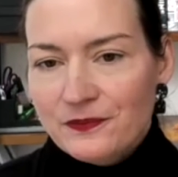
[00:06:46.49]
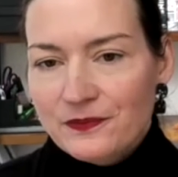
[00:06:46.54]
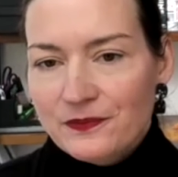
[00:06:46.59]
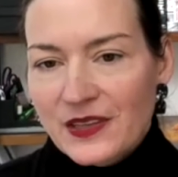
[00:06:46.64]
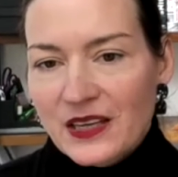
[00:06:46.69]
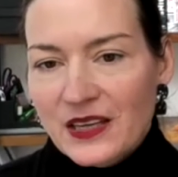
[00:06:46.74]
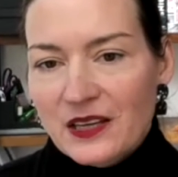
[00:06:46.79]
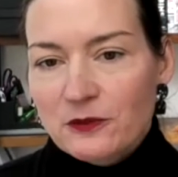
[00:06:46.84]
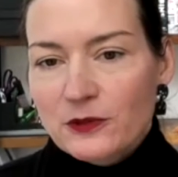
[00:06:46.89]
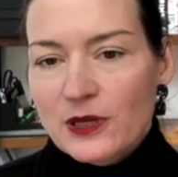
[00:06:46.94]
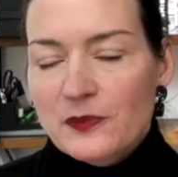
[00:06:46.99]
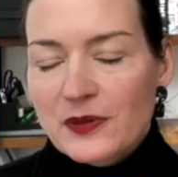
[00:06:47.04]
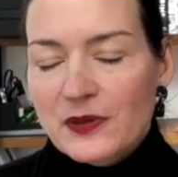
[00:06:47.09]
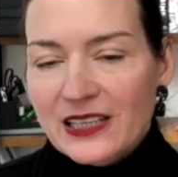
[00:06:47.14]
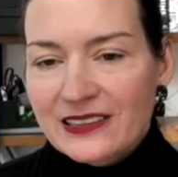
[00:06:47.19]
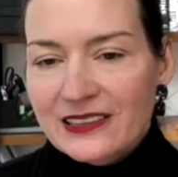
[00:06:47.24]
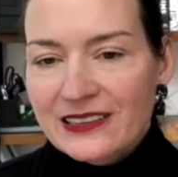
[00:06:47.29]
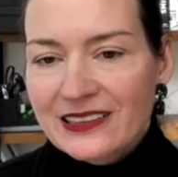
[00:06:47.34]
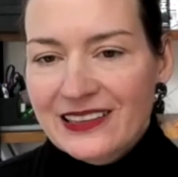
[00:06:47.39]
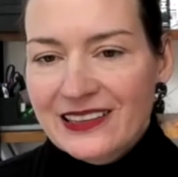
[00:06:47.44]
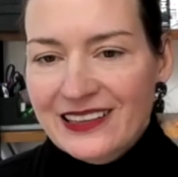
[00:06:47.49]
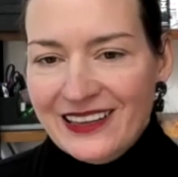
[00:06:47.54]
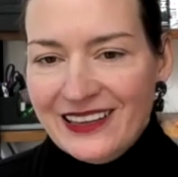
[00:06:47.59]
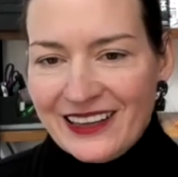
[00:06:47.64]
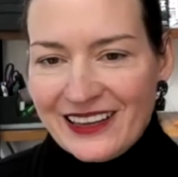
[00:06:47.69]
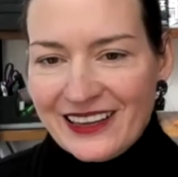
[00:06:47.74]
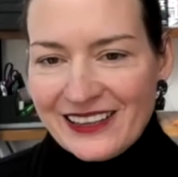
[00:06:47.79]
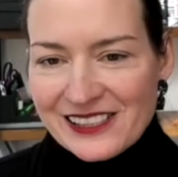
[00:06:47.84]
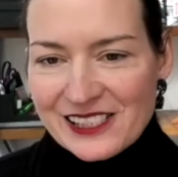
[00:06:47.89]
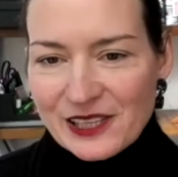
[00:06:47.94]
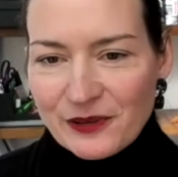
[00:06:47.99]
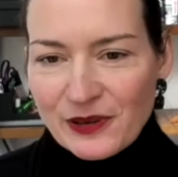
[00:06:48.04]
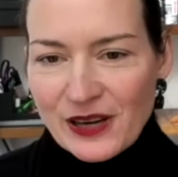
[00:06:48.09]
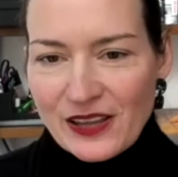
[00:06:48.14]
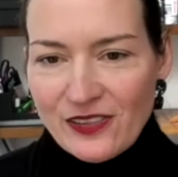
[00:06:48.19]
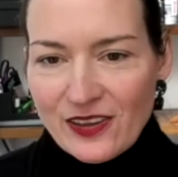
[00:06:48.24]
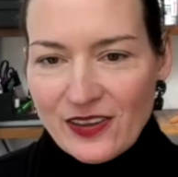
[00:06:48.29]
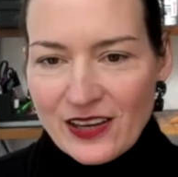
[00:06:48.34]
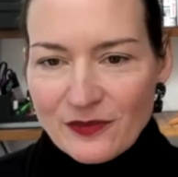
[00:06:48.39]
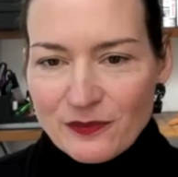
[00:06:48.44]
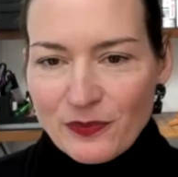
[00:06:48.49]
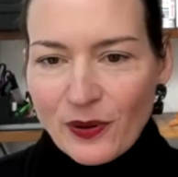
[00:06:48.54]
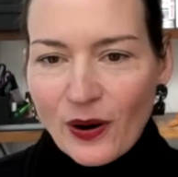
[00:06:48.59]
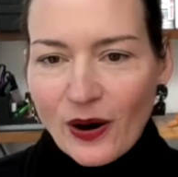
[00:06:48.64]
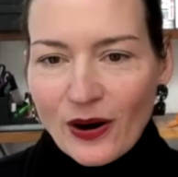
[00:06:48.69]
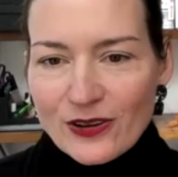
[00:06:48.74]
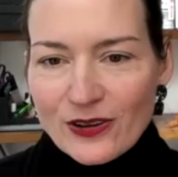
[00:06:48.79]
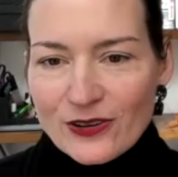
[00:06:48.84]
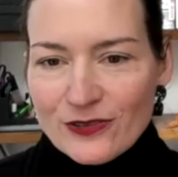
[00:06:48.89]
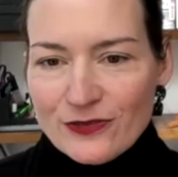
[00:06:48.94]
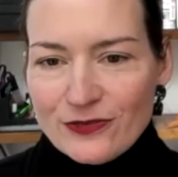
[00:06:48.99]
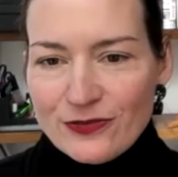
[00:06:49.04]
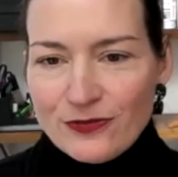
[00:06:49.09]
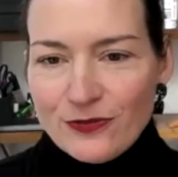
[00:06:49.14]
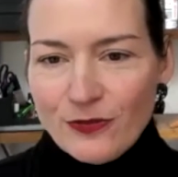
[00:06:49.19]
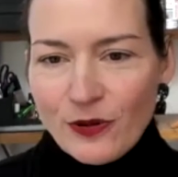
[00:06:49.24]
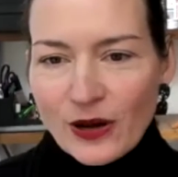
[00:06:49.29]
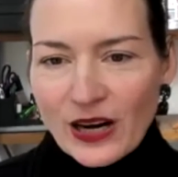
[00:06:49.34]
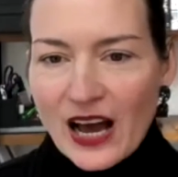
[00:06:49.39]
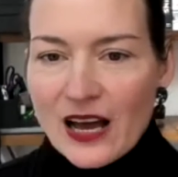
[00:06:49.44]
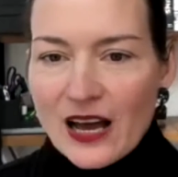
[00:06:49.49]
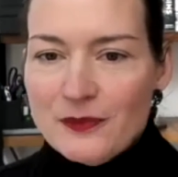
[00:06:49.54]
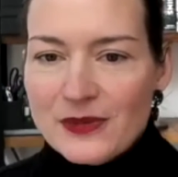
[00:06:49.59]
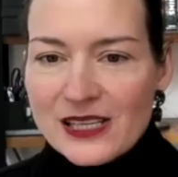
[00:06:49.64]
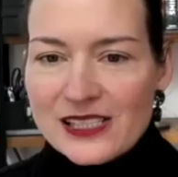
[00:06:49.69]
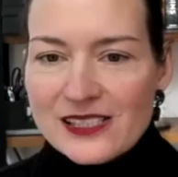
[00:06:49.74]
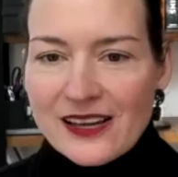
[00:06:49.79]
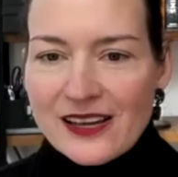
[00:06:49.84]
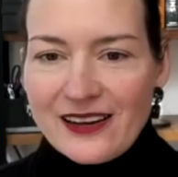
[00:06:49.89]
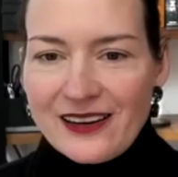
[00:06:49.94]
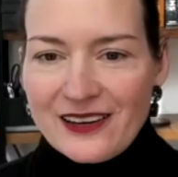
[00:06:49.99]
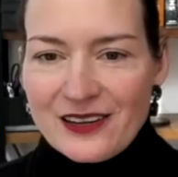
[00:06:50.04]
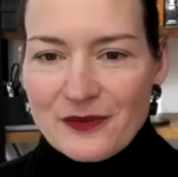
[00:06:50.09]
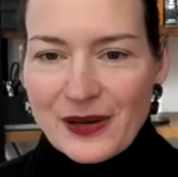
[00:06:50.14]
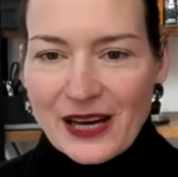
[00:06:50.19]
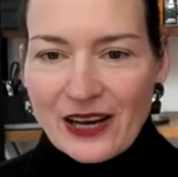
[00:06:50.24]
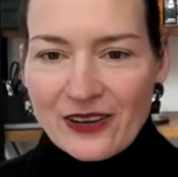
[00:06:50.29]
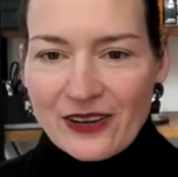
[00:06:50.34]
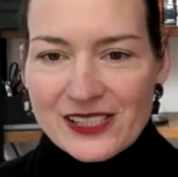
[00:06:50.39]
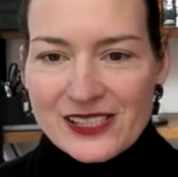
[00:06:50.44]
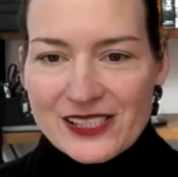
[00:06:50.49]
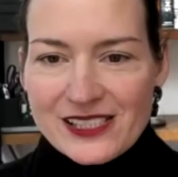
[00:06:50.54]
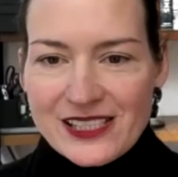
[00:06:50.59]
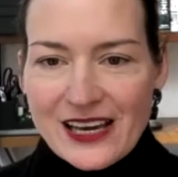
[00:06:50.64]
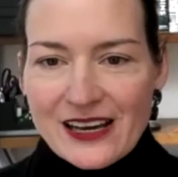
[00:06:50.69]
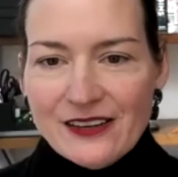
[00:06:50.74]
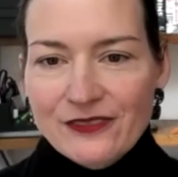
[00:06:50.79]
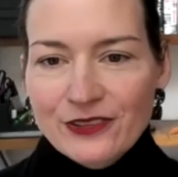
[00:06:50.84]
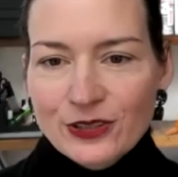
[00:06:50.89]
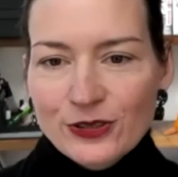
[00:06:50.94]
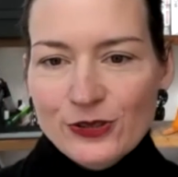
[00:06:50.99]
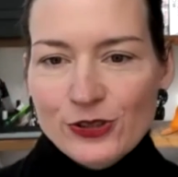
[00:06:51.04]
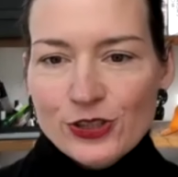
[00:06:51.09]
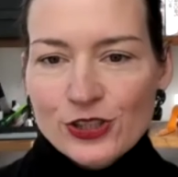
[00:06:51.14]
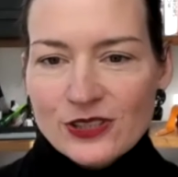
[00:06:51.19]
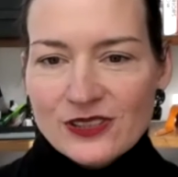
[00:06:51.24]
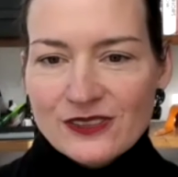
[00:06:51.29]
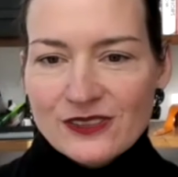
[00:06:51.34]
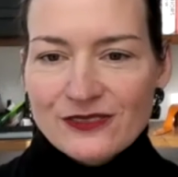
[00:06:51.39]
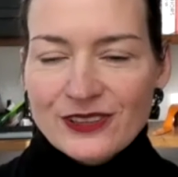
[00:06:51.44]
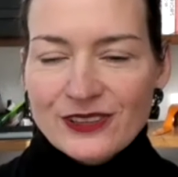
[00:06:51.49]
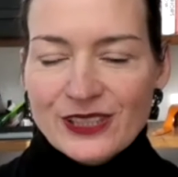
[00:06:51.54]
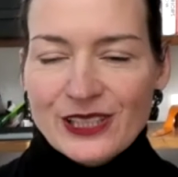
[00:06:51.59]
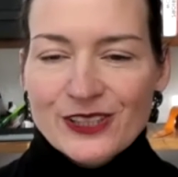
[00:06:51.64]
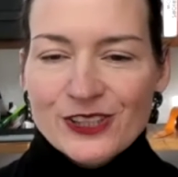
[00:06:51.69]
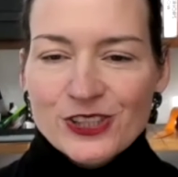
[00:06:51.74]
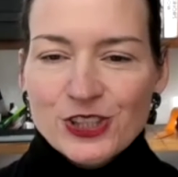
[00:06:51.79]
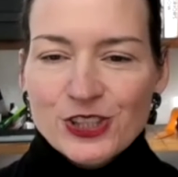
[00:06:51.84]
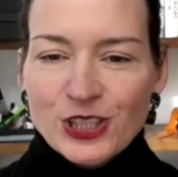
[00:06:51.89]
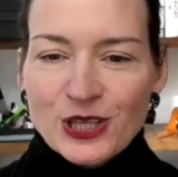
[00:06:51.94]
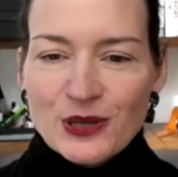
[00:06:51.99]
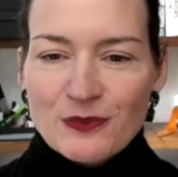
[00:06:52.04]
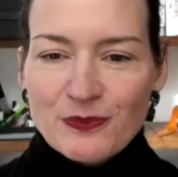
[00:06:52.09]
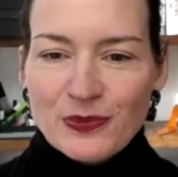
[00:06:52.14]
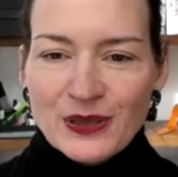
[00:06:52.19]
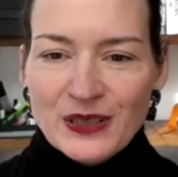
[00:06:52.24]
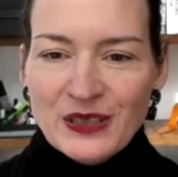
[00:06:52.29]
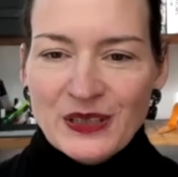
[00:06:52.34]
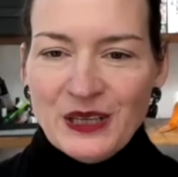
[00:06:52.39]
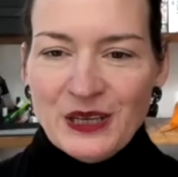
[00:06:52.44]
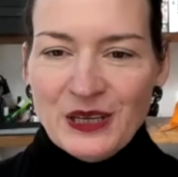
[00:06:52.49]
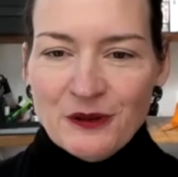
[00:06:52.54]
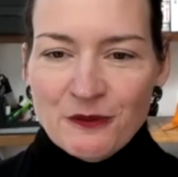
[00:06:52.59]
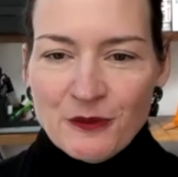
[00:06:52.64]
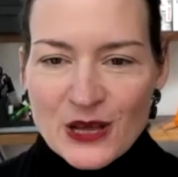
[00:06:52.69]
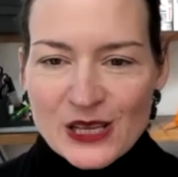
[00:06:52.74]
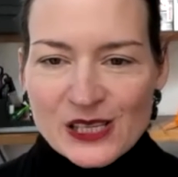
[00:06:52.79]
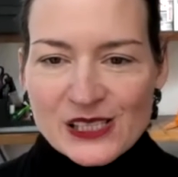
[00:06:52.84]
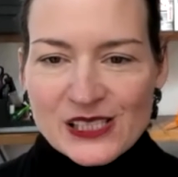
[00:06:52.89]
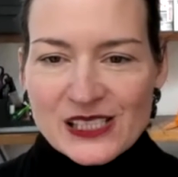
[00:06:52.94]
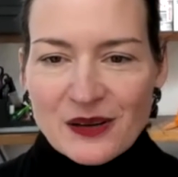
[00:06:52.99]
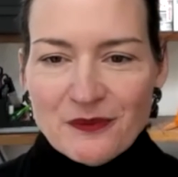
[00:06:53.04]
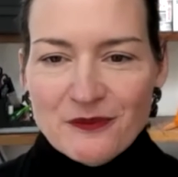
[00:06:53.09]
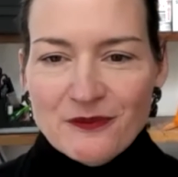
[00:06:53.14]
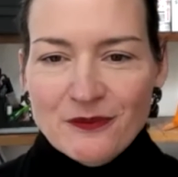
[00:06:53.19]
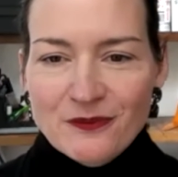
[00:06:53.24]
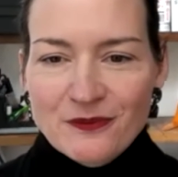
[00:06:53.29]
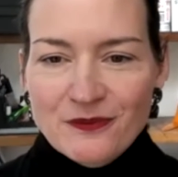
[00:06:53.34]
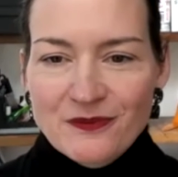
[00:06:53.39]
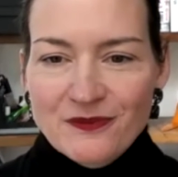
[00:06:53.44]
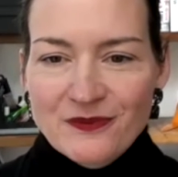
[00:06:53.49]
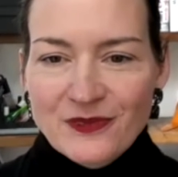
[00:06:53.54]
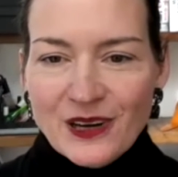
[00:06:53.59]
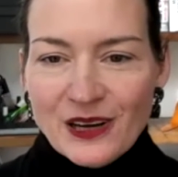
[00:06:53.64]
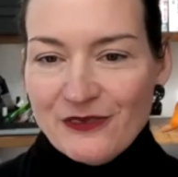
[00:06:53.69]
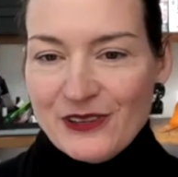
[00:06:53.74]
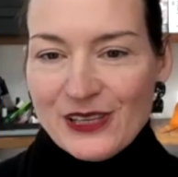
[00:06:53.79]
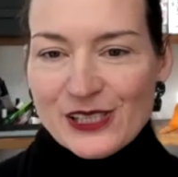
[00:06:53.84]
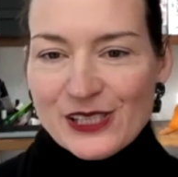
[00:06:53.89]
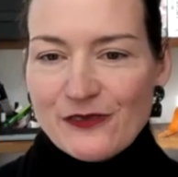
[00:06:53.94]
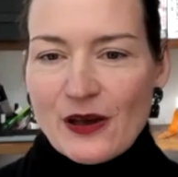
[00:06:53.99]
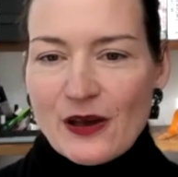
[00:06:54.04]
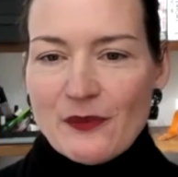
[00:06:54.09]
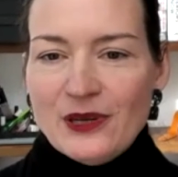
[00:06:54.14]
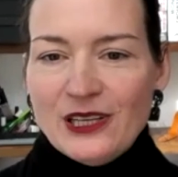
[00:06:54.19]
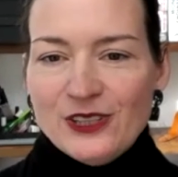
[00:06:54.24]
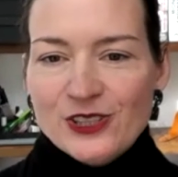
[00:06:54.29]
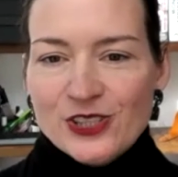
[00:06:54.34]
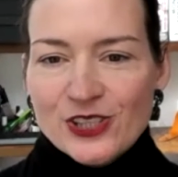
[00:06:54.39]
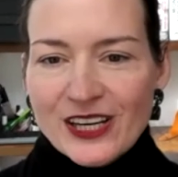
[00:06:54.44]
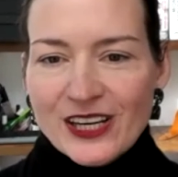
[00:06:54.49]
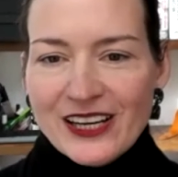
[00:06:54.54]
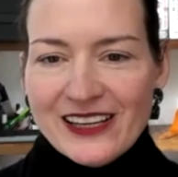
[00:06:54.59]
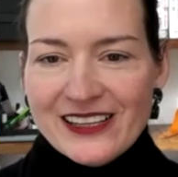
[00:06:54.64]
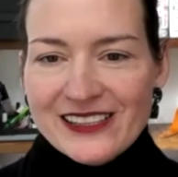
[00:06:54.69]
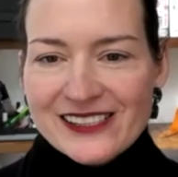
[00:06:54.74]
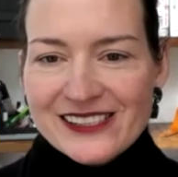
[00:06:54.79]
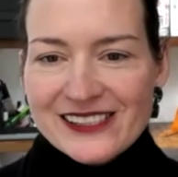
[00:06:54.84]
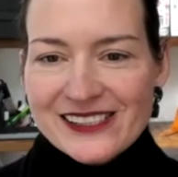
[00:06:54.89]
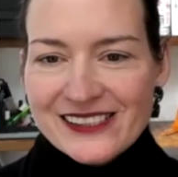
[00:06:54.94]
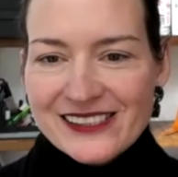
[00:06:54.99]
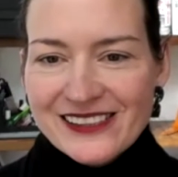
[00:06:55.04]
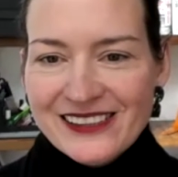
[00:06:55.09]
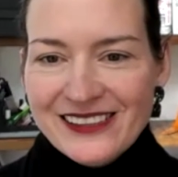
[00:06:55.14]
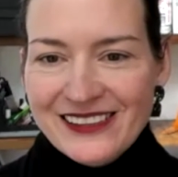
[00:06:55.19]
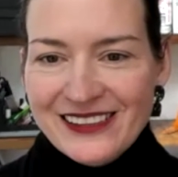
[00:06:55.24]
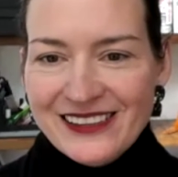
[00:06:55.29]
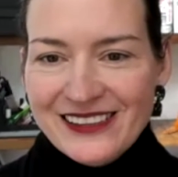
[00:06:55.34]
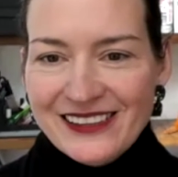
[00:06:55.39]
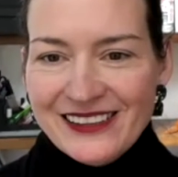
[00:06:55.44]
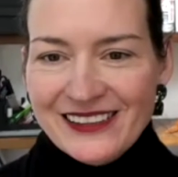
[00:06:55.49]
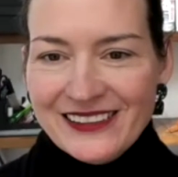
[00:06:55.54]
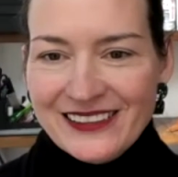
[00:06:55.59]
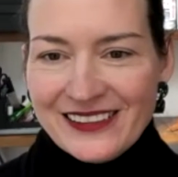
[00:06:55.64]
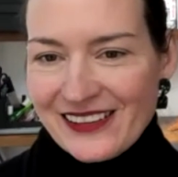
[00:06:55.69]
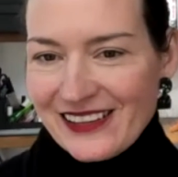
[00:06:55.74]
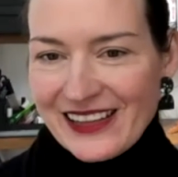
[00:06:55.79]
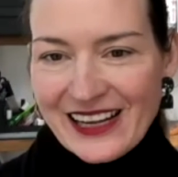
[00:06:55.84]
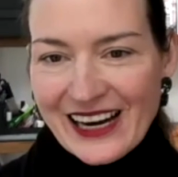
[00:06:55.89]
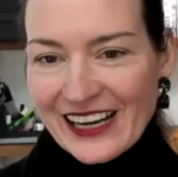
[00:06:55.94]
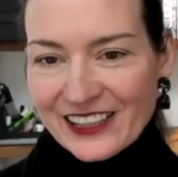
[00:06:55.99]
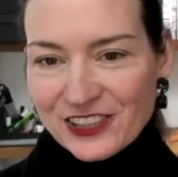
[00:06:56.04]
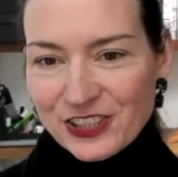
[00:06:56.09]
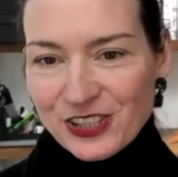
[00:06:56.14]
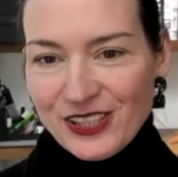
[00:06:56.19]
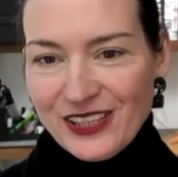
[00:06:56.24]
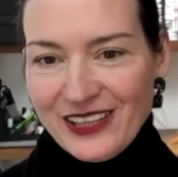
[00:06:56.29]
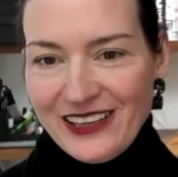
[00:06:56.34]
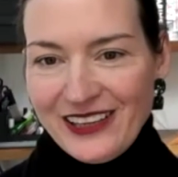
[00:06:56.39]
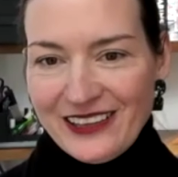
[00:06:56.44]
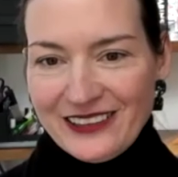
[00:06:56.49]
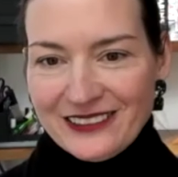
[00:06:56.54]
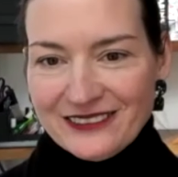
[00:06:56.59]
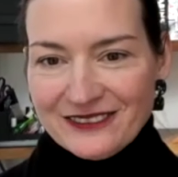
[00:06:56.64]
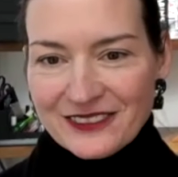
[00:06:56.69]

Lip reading: women. And so I think part of what I'm excited about is the evolution of leadership with some of these feminine traits that actually